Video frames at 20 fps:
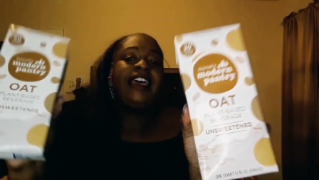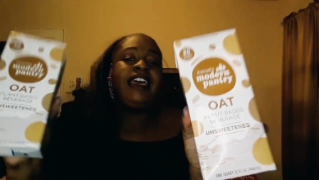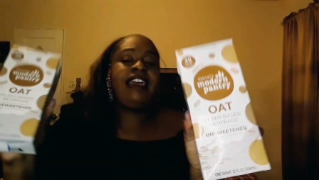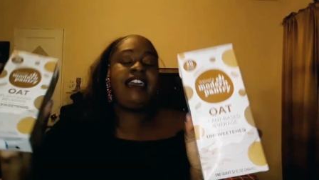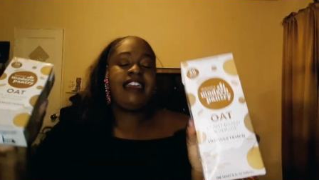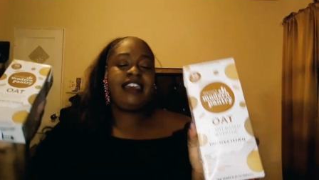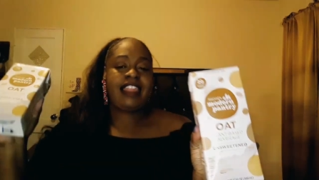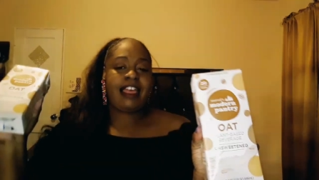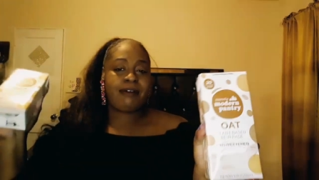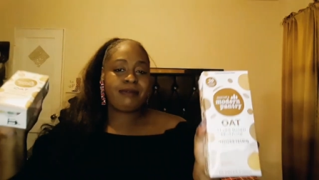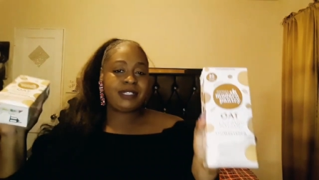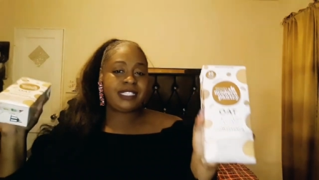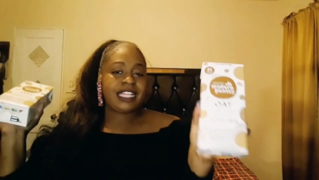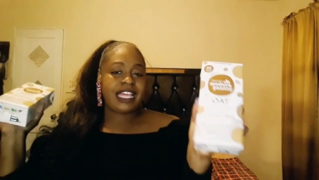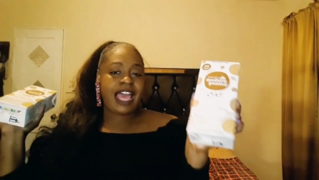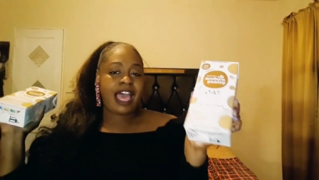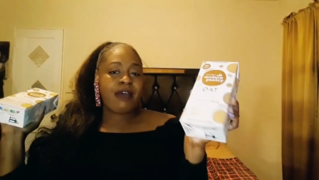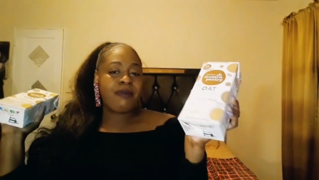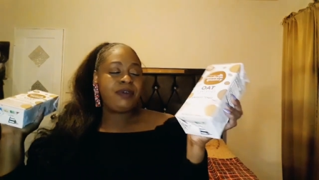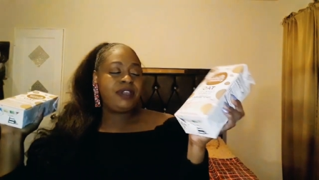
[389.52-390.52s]
And I was
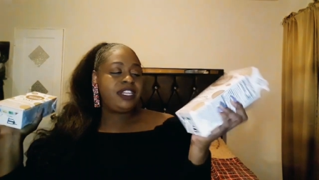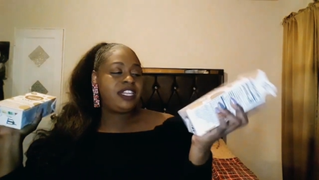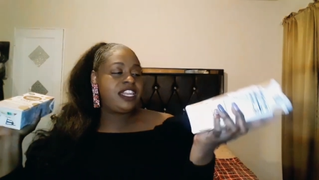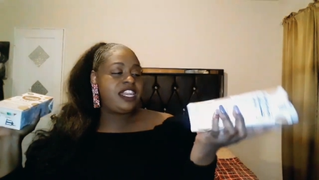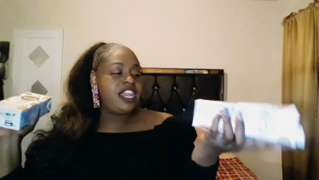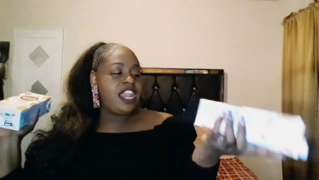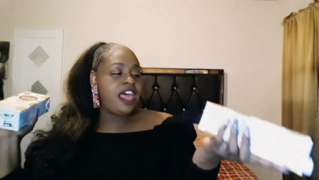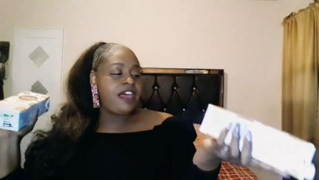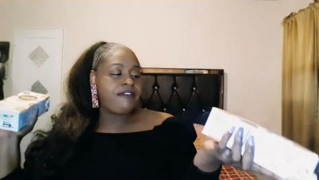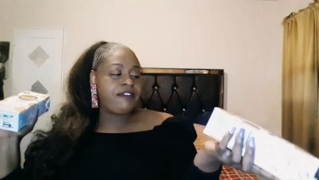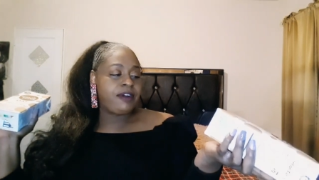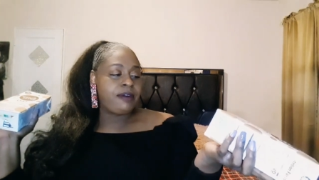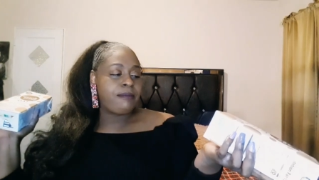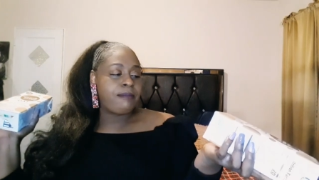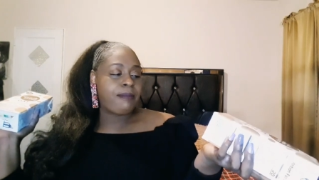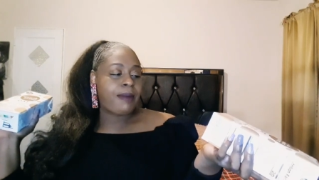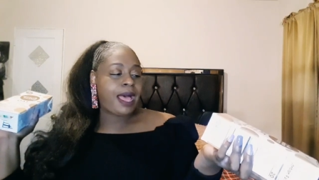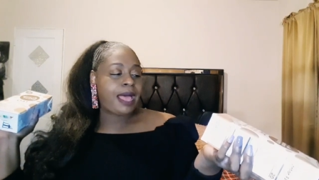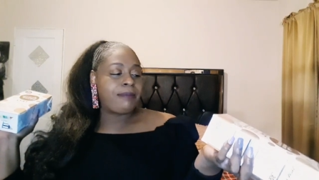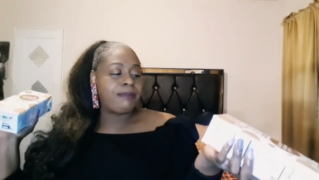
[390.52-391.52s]
like, I would never
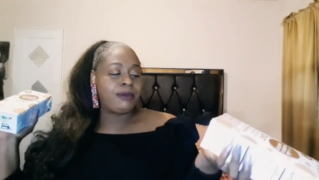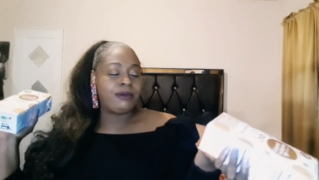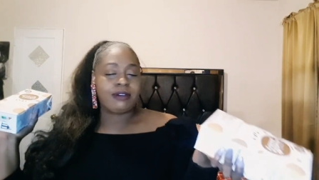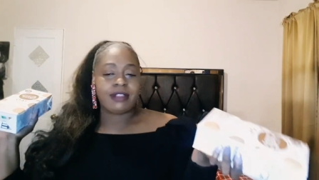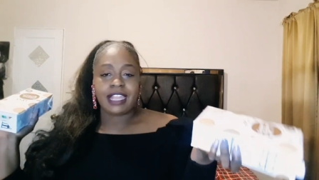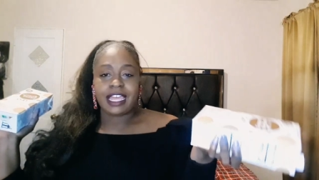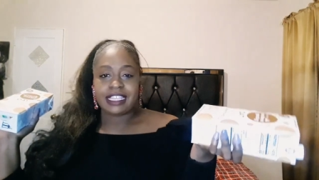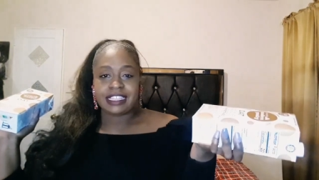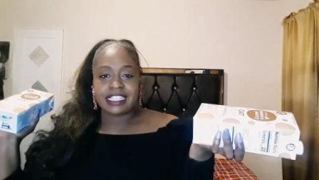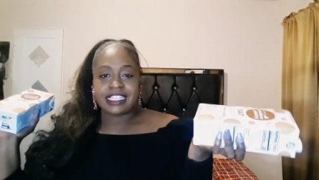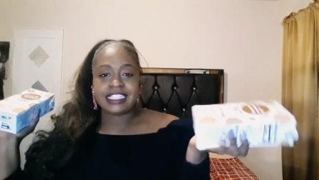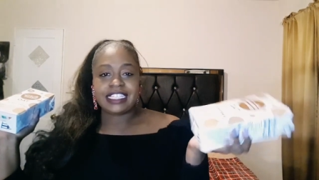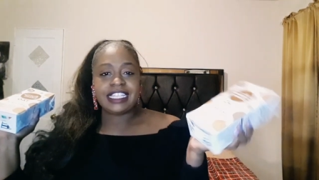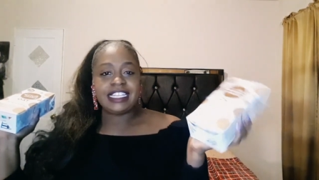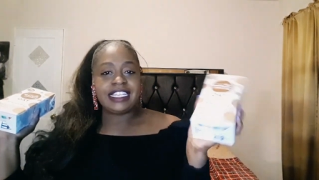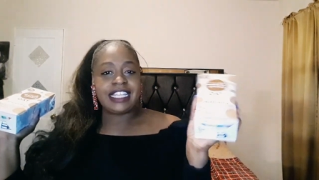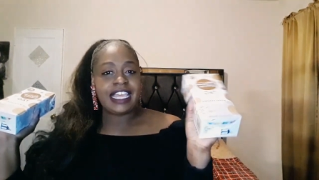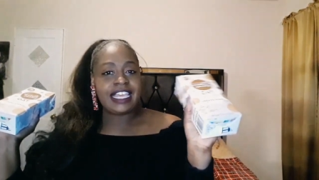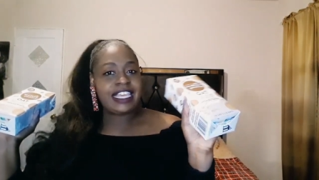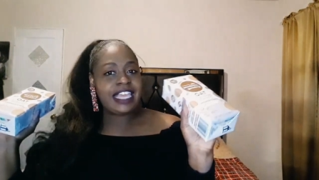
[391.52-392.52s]
buy milk like this.
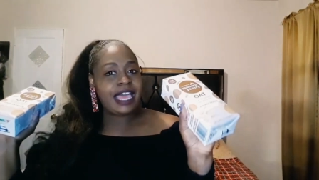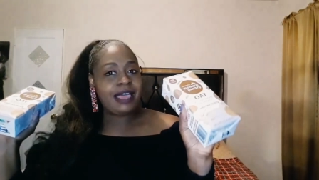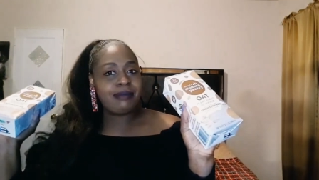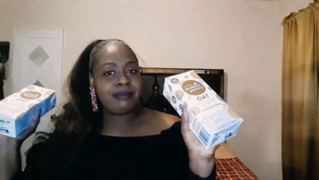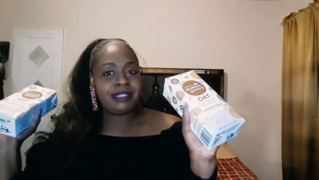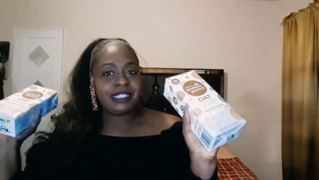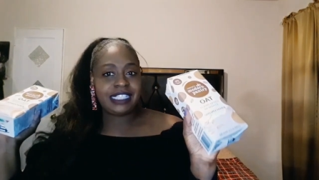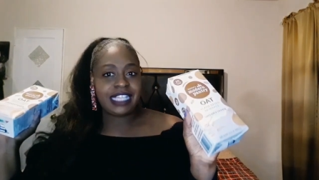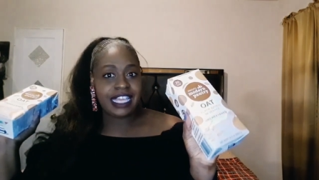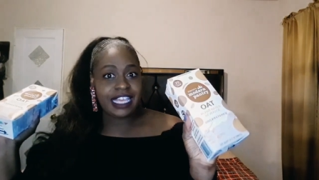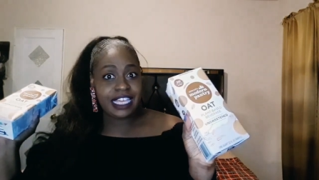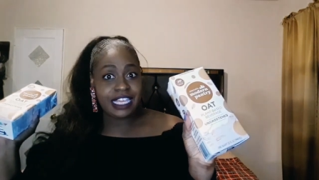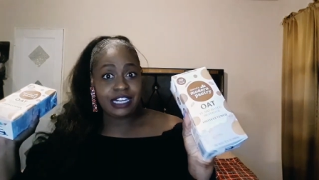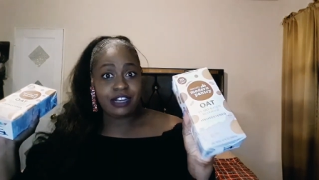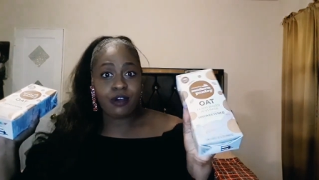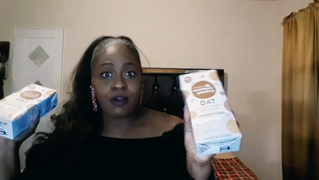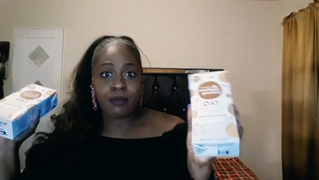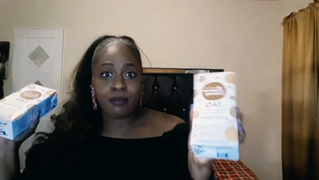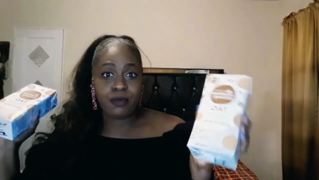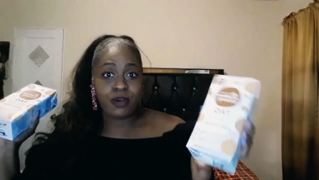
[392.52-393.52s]
And they kept saying
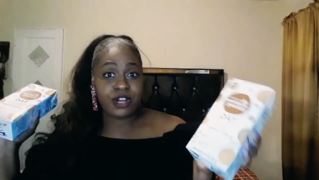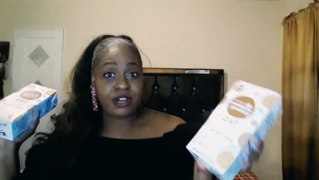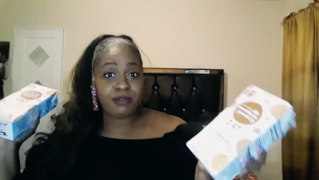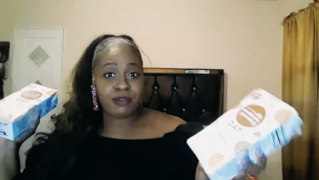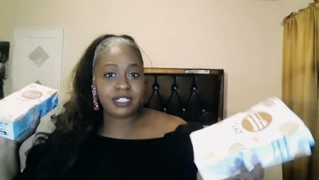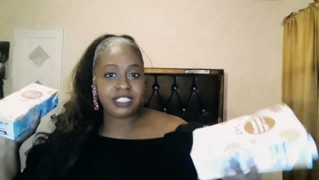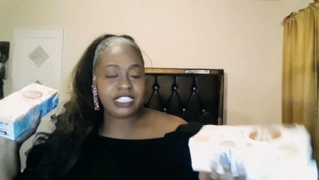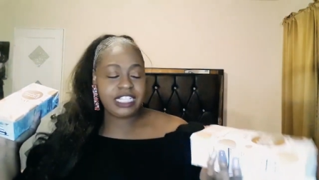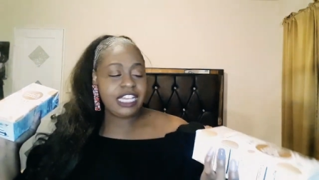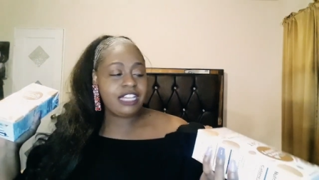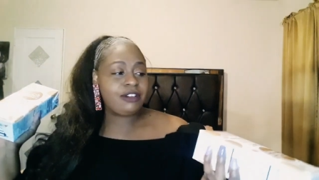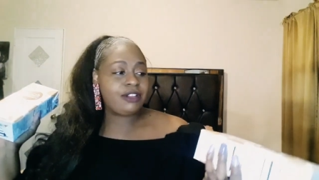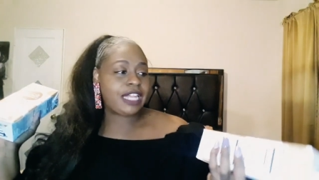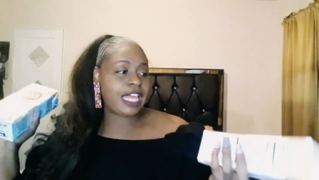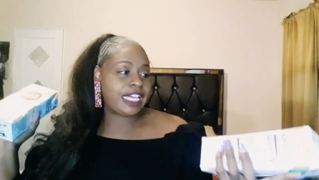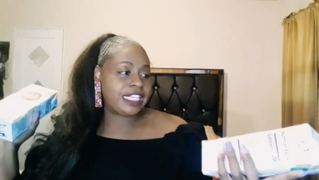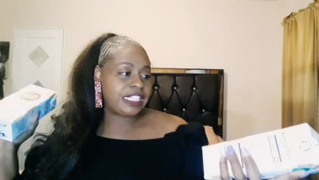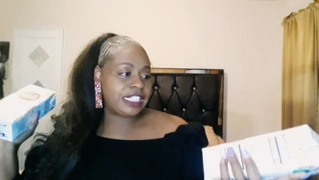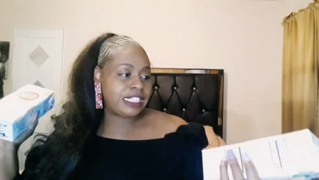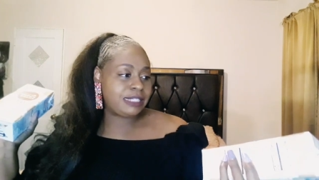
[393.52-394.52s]
on more than one channel,
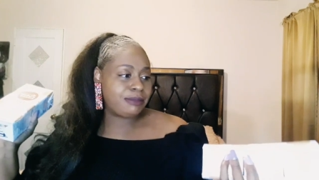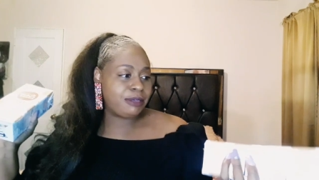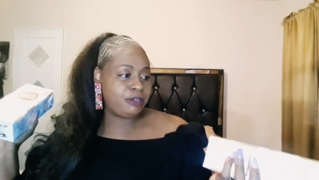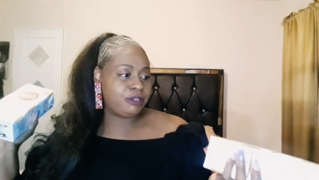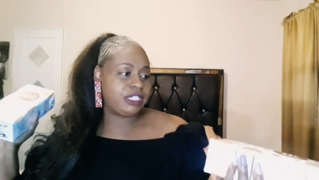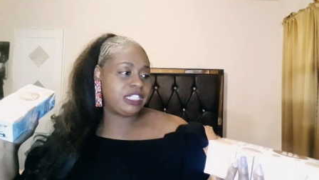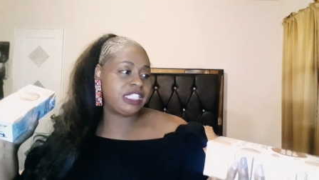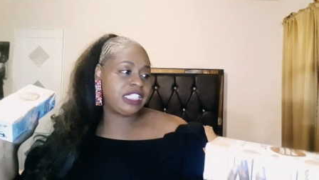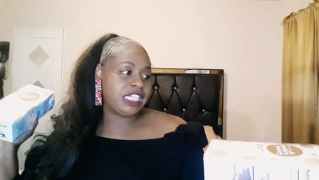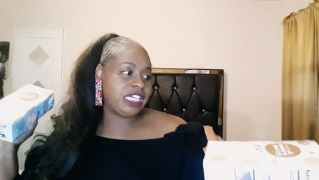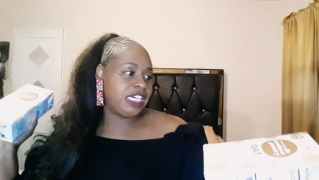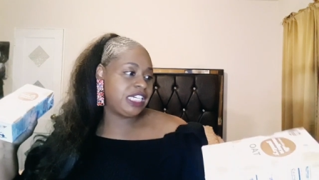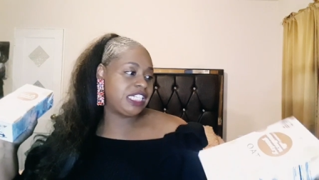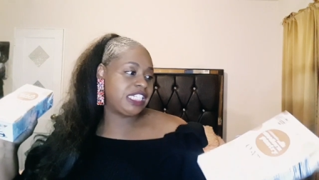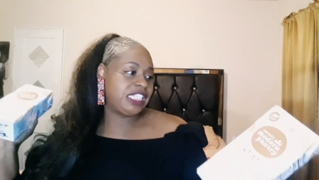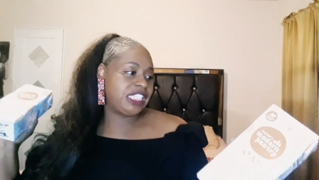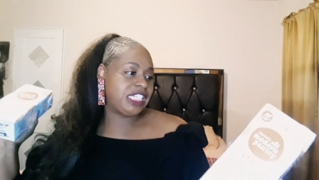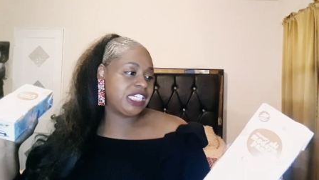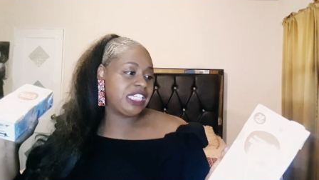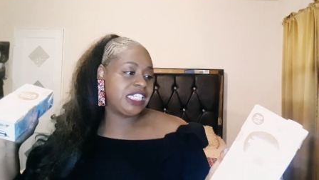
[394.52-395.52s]
like, this milk is good,
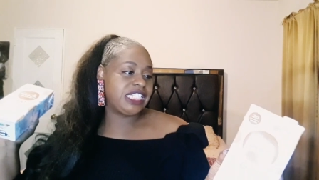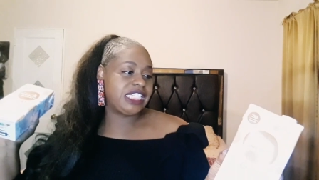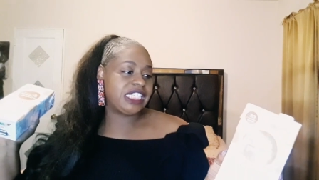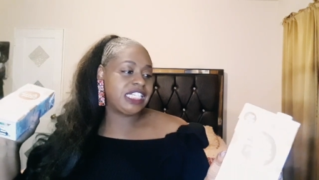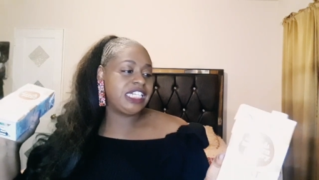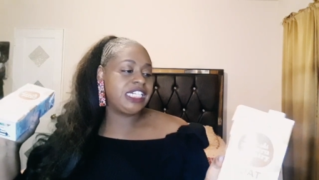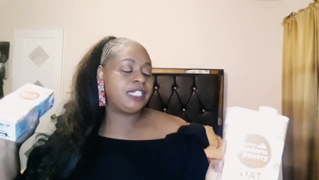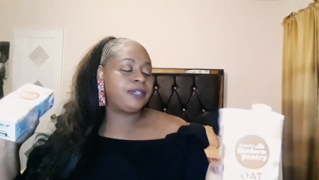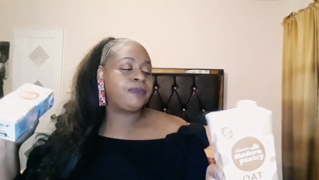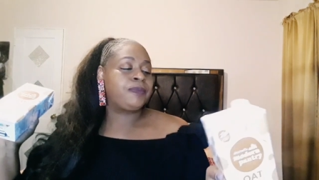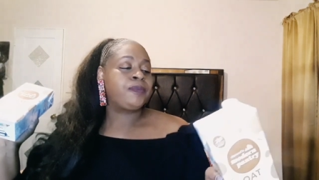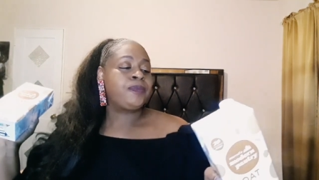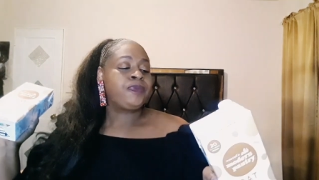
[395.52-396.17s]
it's good, it's good.